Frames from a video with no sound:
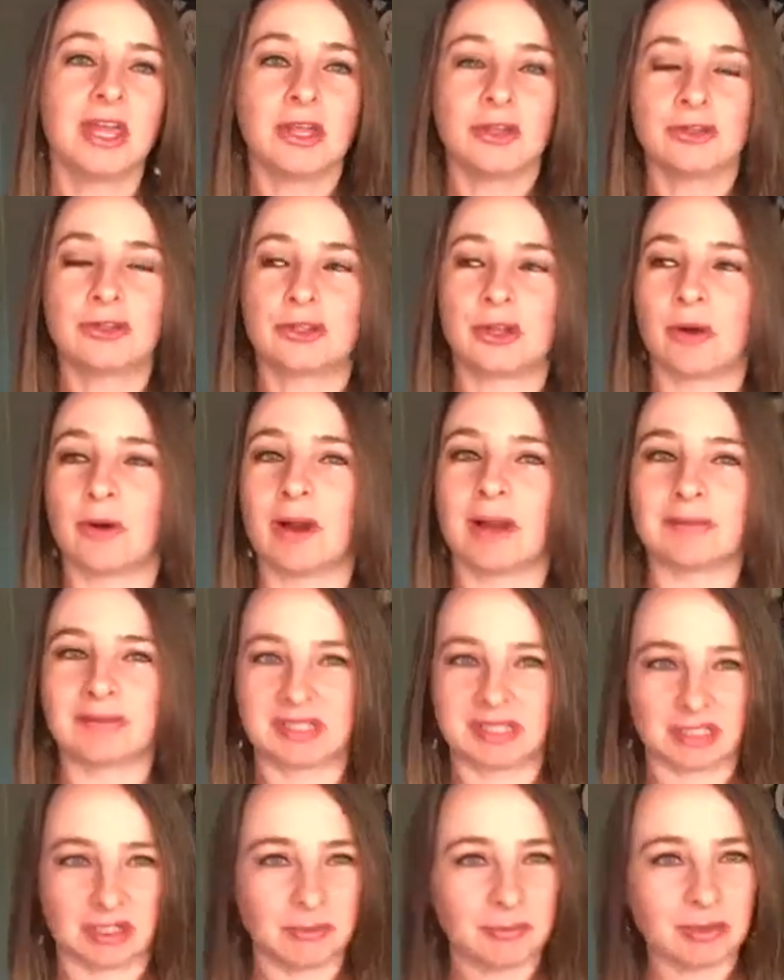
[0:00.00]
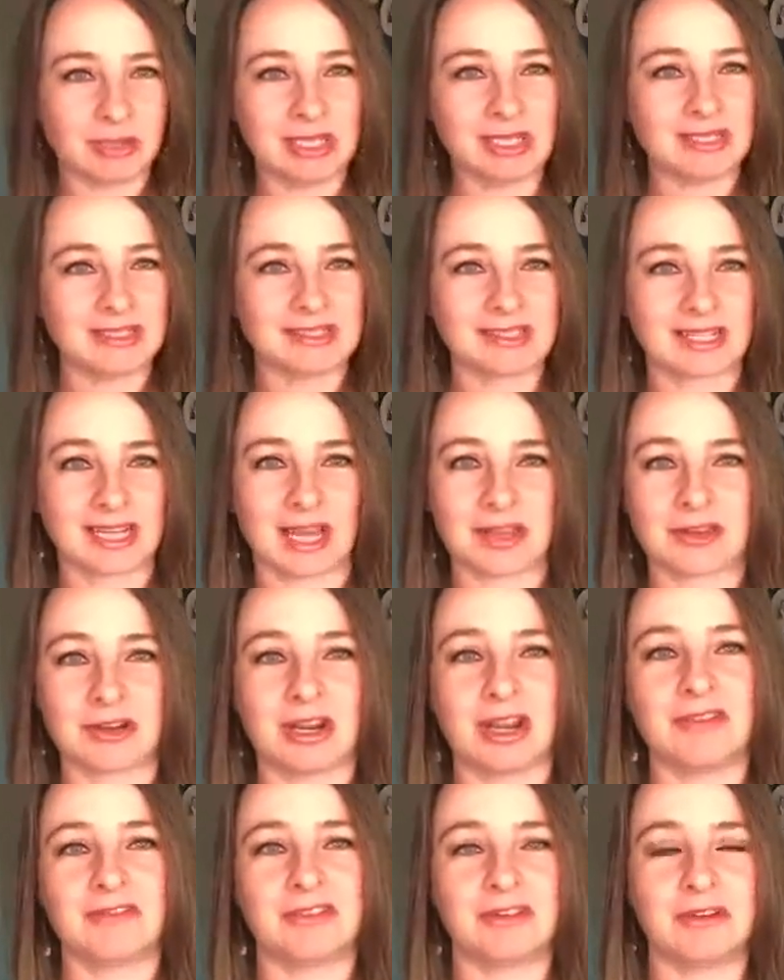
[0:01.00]
So I'm still putting it together.
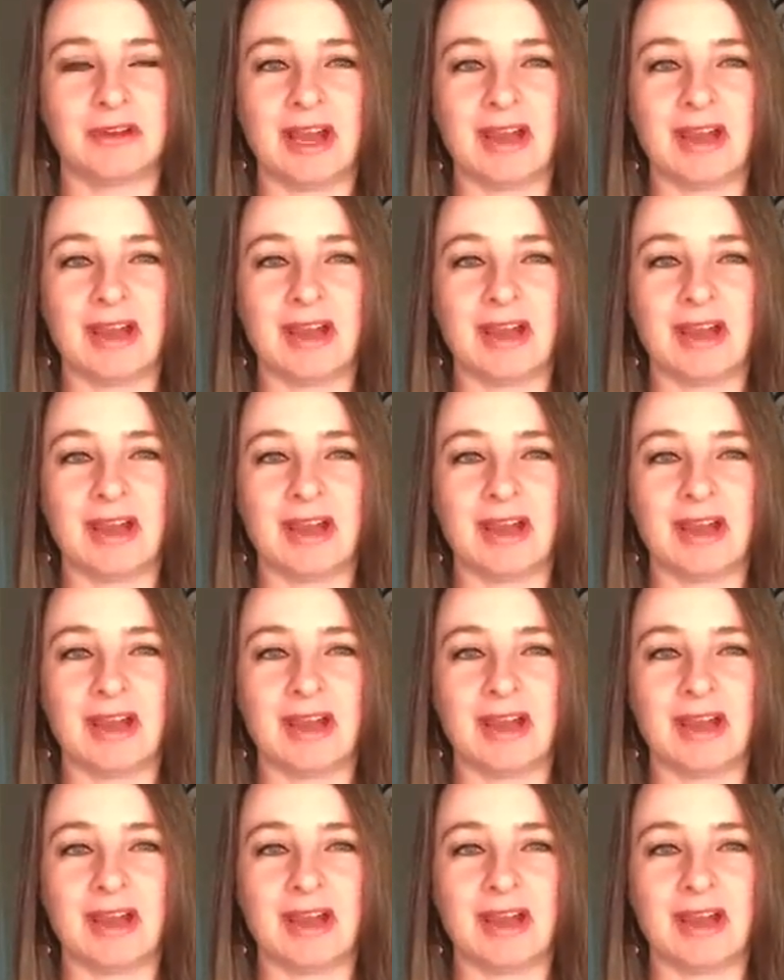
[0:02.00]
If you